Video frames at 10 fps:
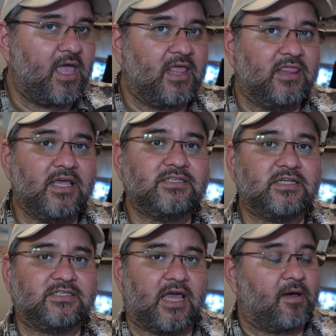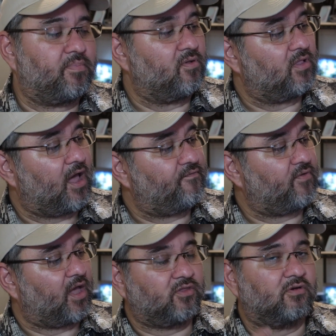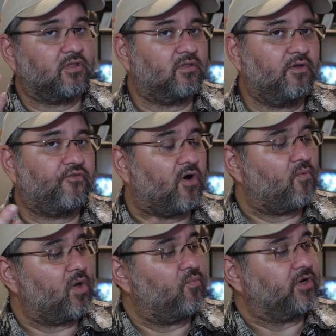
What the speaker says: In this example, I took the default one,